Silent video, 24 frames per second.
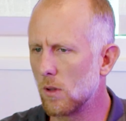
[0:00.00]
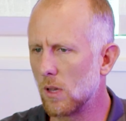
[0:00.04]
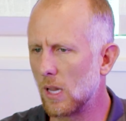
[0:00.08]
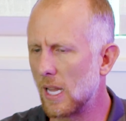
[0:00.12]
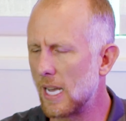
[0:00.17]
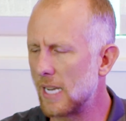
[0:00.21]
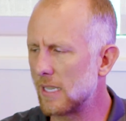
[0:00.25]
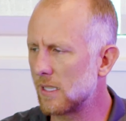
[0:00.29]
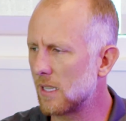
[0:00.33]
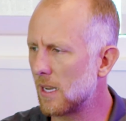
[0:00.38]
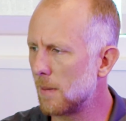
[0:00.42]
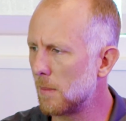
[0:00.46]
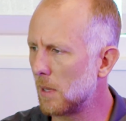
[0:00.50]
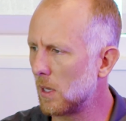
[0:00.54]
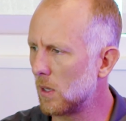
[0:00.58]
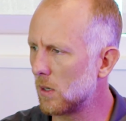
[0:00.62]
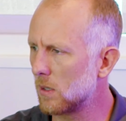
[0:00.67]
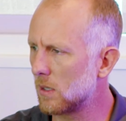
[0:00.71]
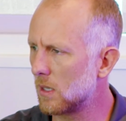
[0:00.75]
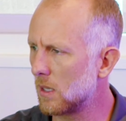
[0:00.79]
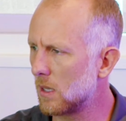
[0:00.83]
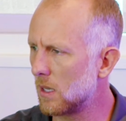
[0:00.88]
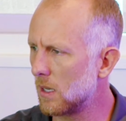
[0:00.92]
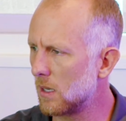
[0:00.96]
last time I
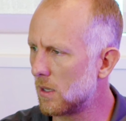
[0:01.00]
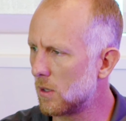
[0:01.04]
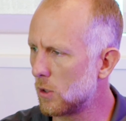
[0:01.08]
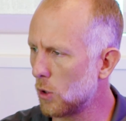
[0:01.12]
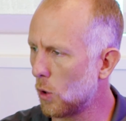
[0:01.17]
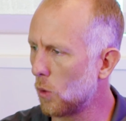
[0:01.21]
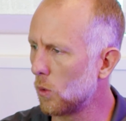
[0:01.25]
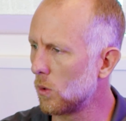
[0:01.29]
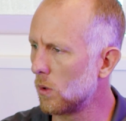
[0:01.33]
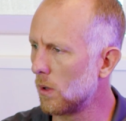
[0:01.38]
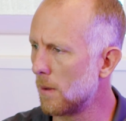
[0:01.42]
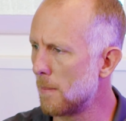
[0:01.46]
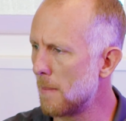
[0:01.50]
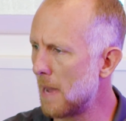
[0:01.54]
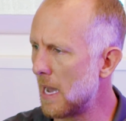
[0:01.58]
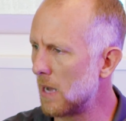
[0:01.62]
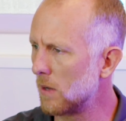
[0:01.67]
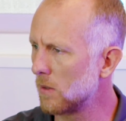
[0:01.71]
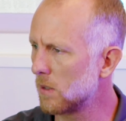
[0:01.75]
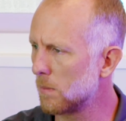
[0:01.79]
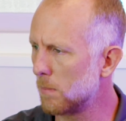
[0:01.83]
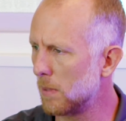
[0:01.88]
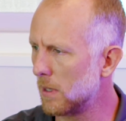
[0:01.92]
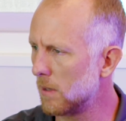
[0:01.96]
looked at the total
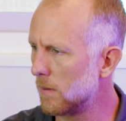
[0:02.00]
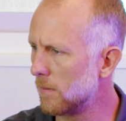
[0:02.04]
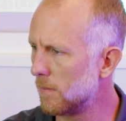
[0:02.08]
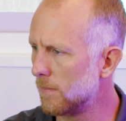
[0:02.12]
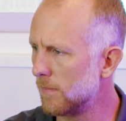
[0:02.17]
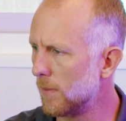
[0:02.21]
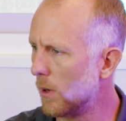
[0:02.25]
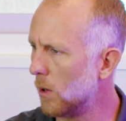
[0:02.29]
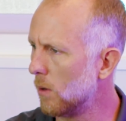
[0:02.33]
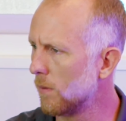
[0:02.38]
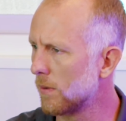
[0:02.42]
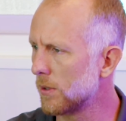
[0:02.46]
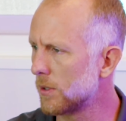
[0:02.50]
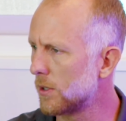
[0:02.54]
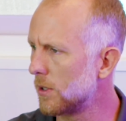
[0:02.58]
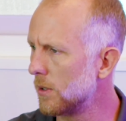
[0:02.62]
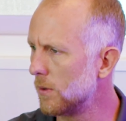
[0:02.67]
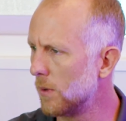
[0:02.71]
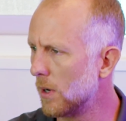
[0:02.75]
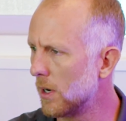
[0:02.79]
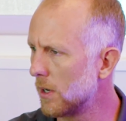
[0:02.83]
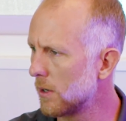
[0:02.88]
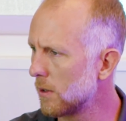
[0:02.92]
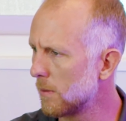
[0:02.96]
amounts, but over
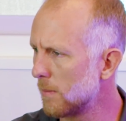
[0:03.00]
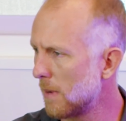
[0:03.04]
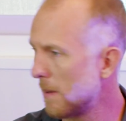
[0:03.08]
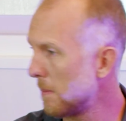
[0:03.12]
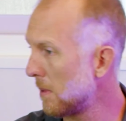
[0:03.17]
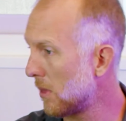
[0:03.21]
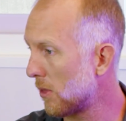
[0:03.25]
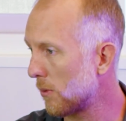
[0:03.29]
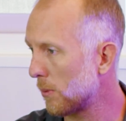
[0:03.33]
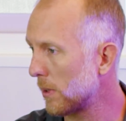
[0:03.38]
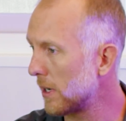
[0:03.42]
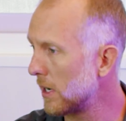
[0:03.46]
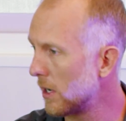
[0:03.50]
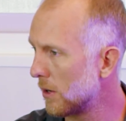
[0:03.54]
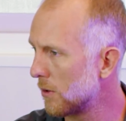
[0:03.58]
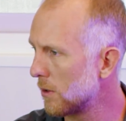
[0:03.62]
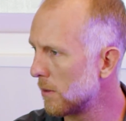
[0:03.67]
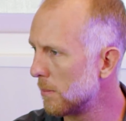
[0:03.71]
200, maybe $300